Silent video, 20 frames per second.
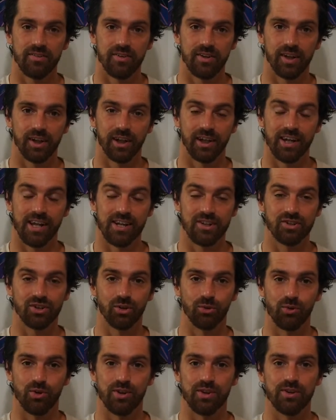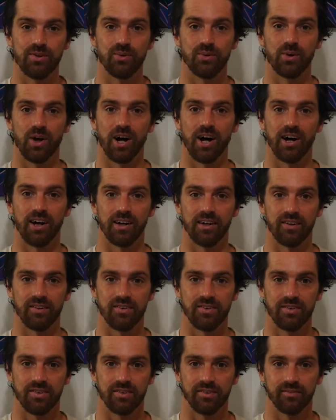seeing nature with new
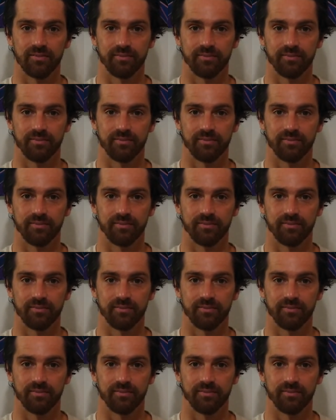eyes.